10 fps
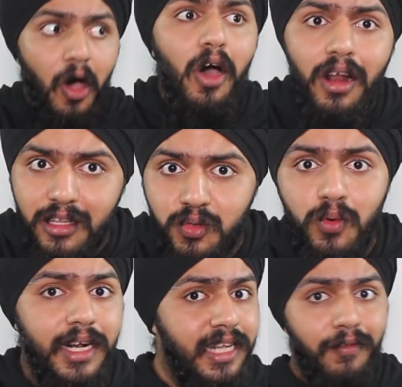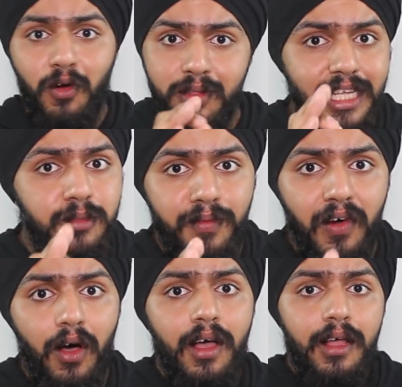all students have wrote this
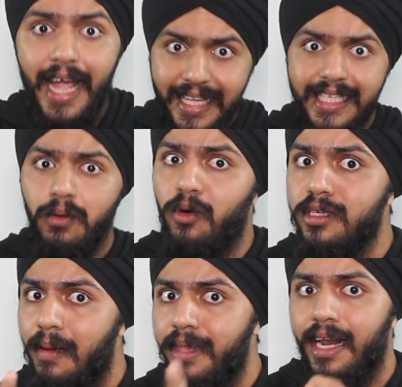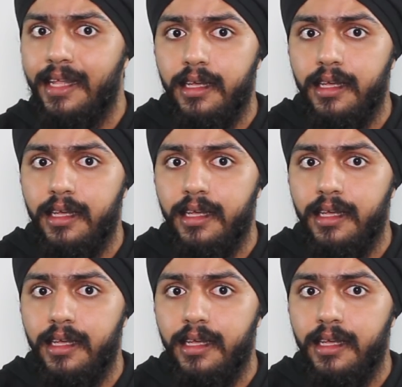before. The essay would go something like